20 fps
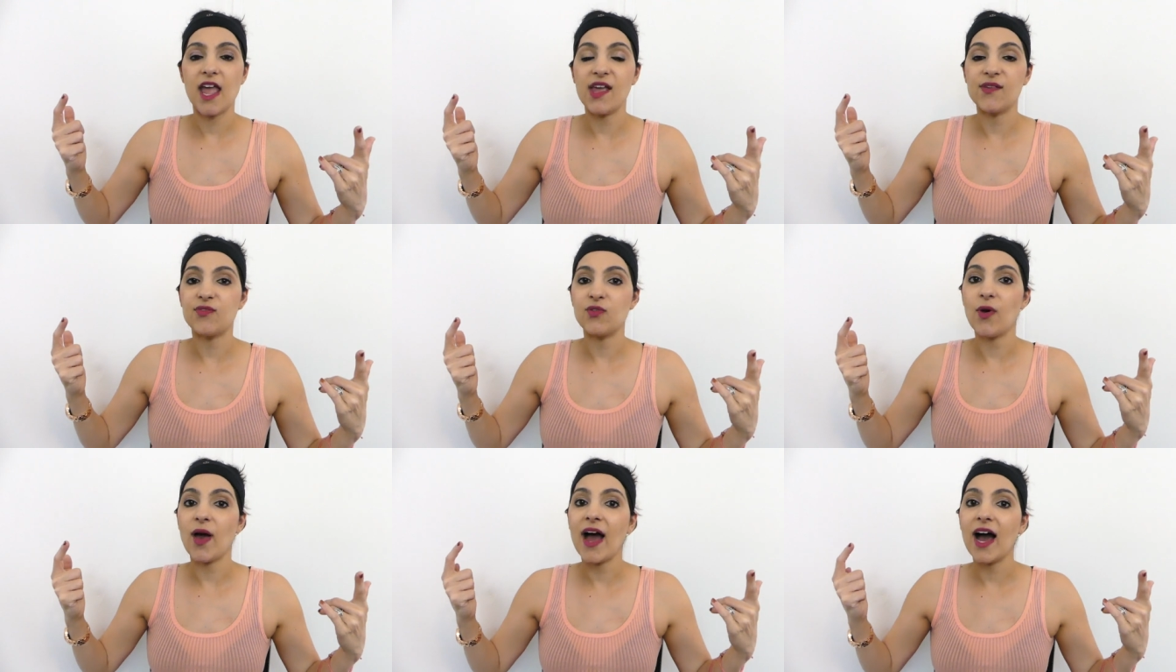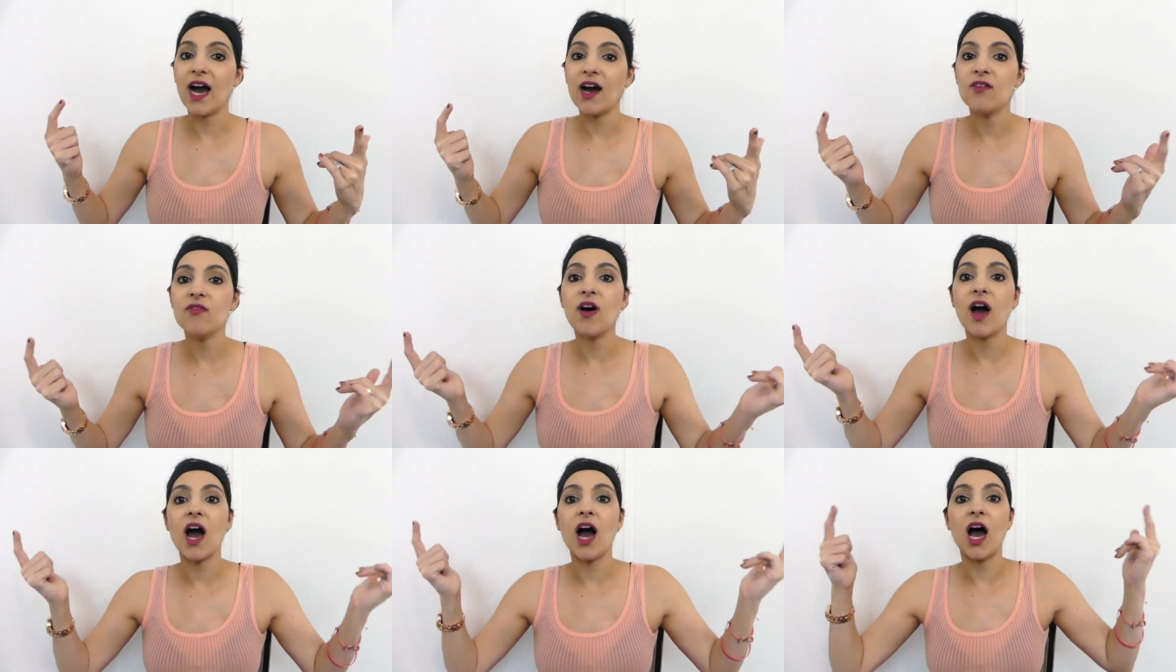If you
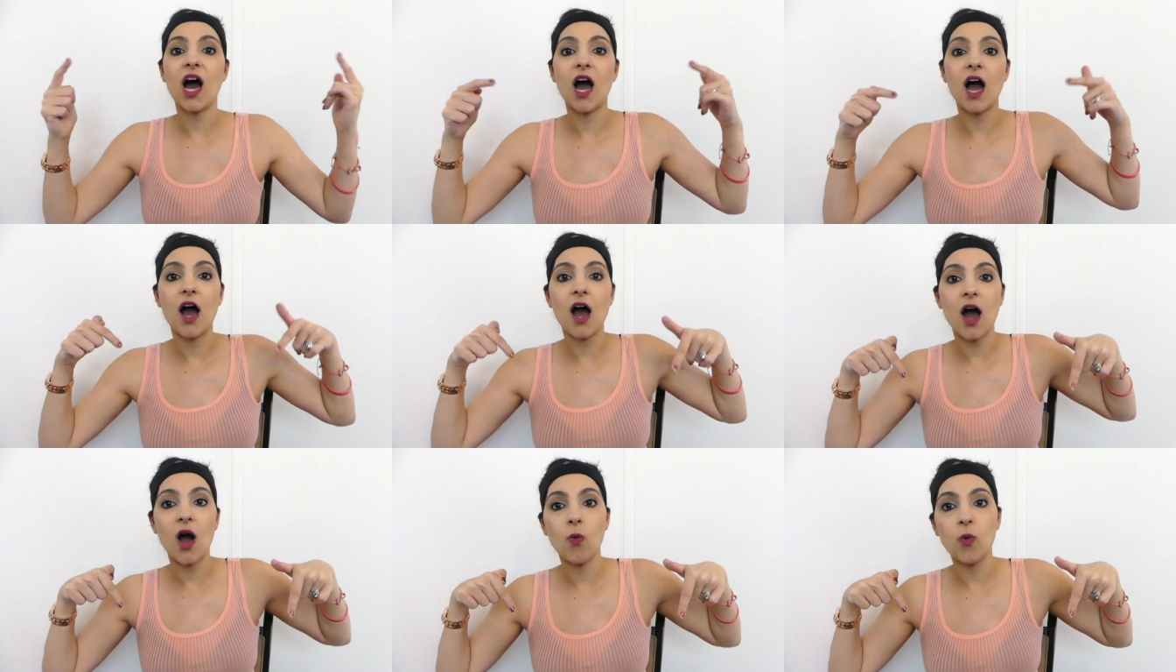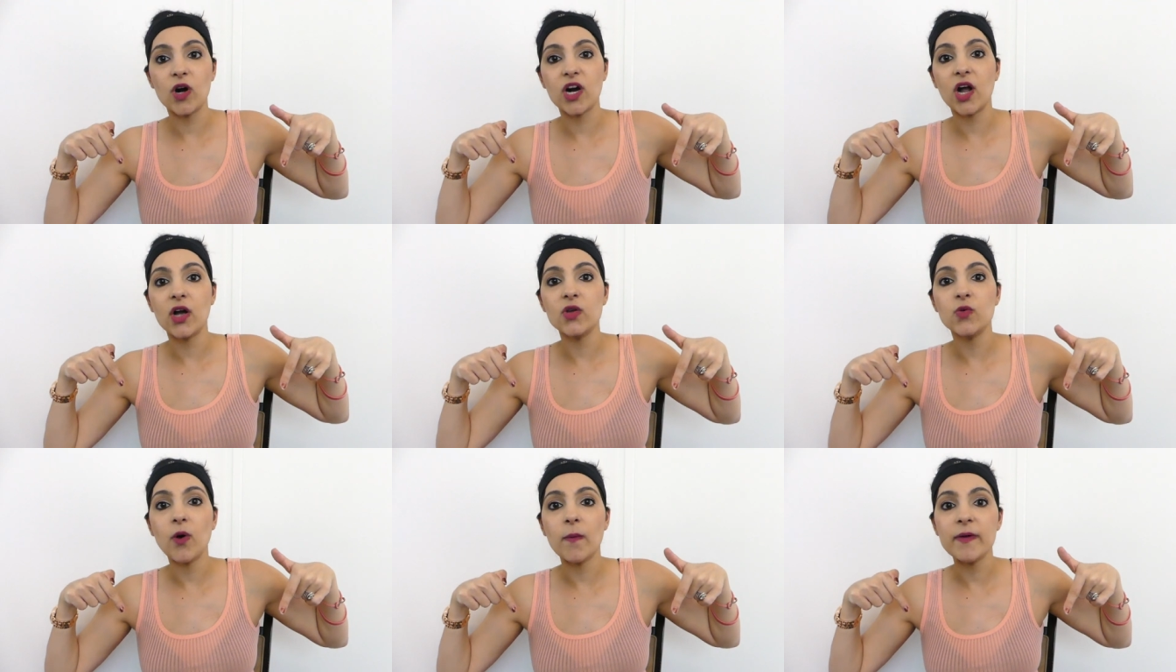have a
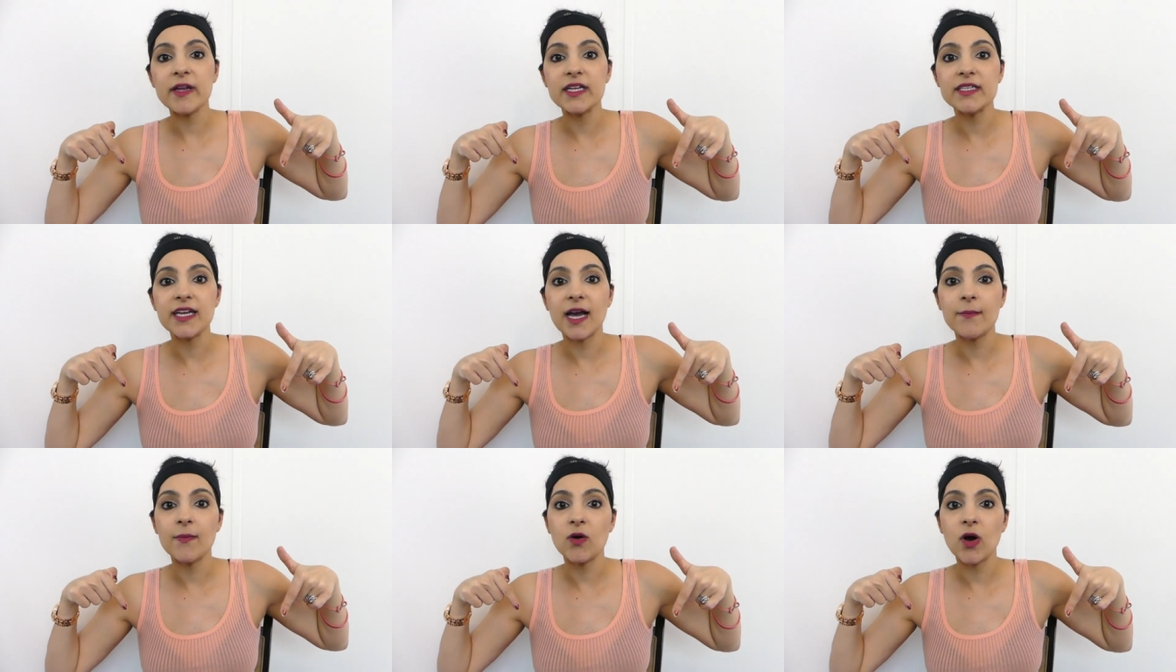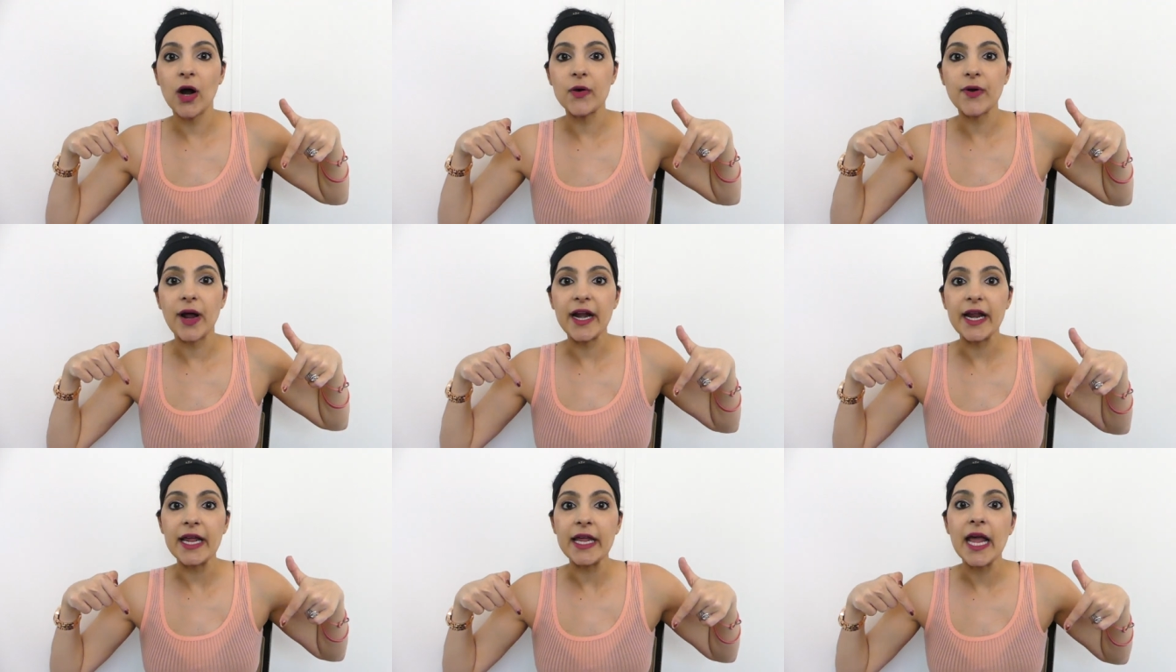workout you want me to demo
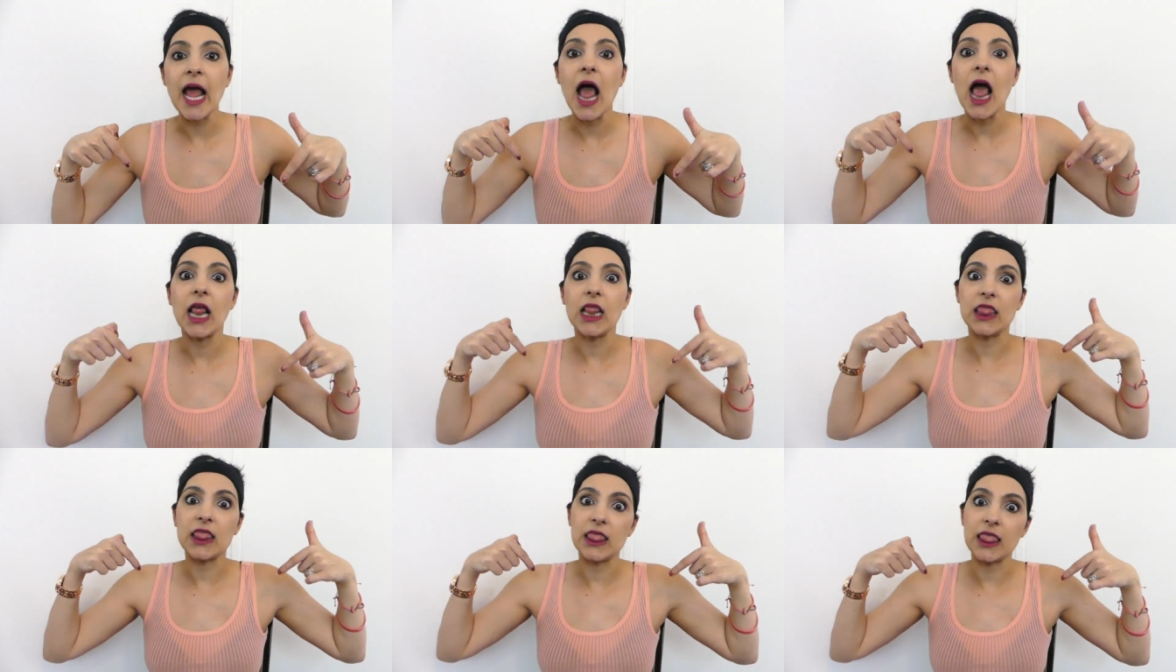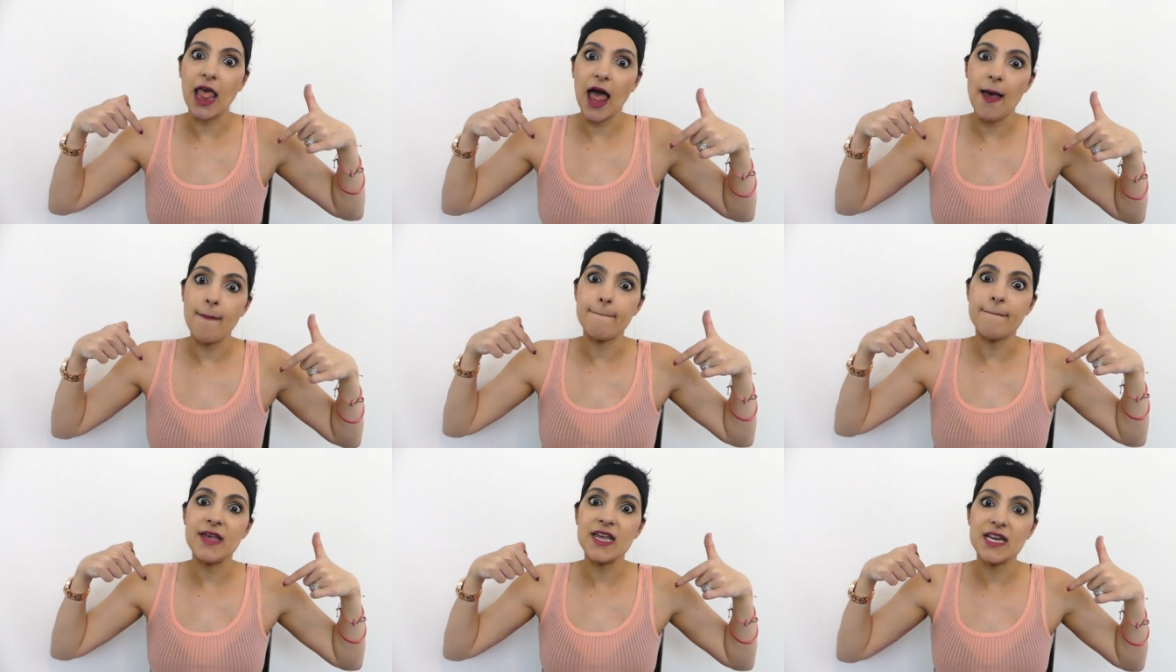already,
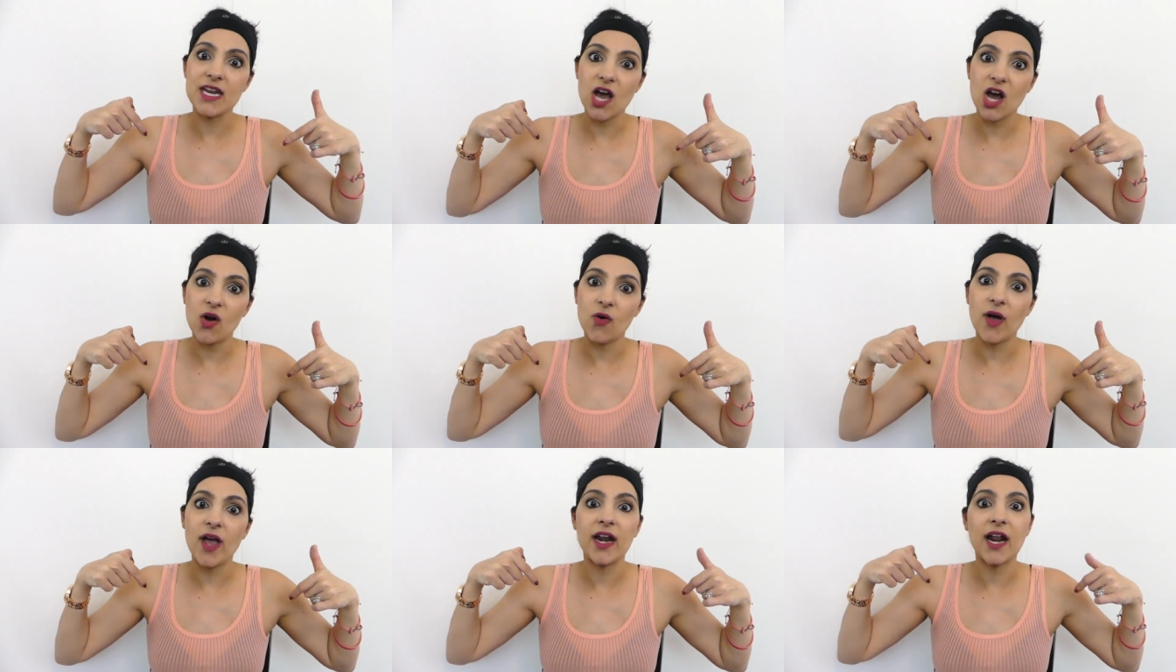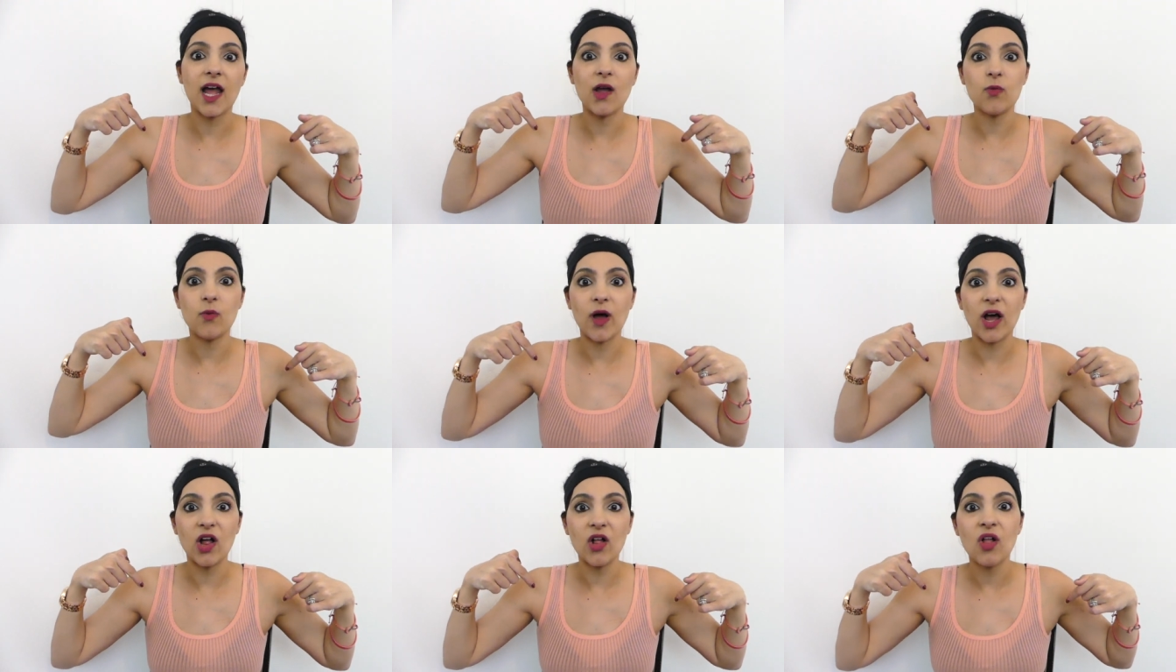let me know and I
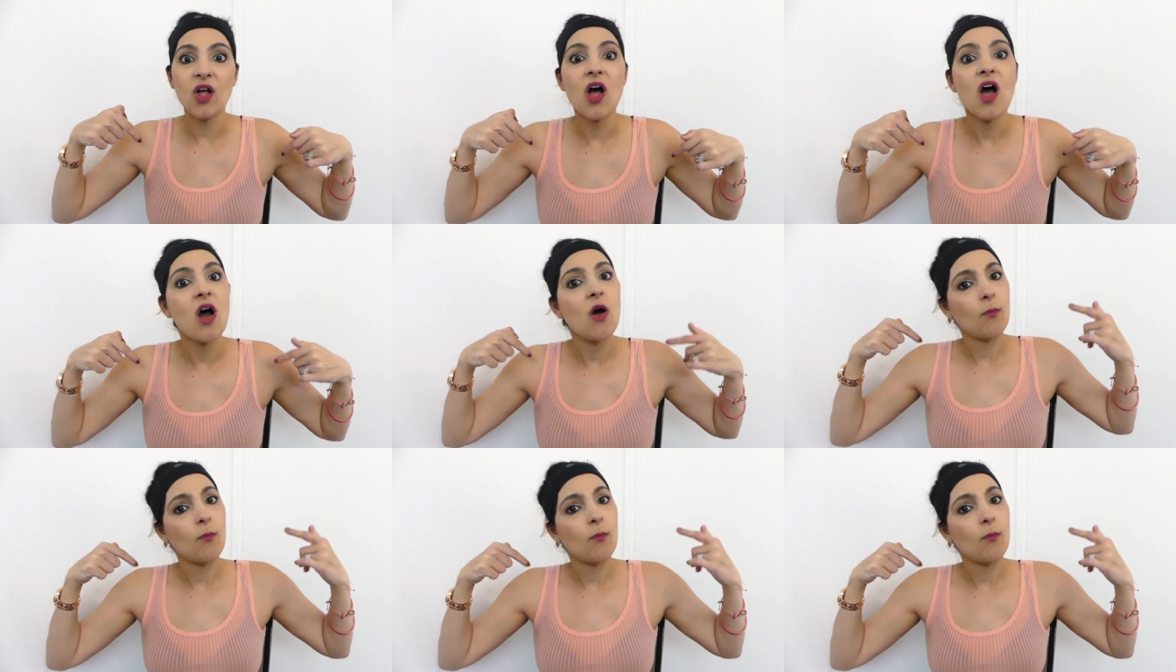will,